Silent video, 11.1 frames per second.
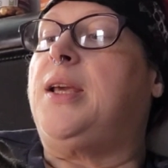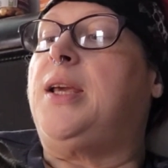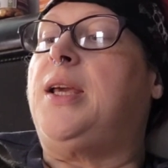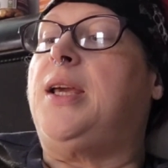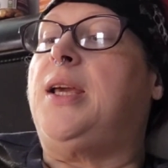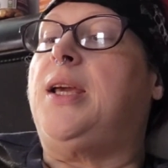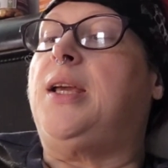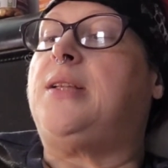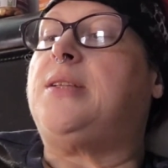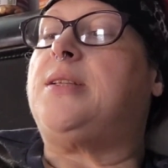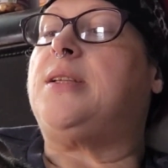
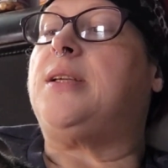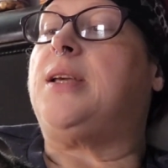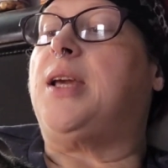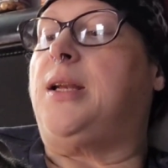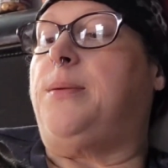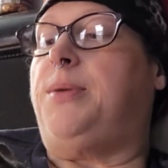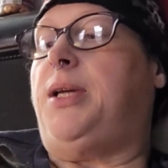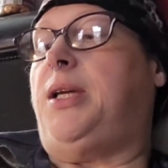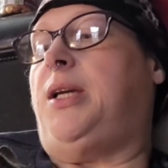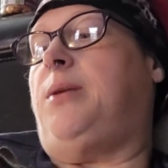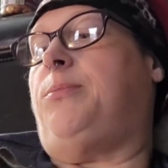it can be,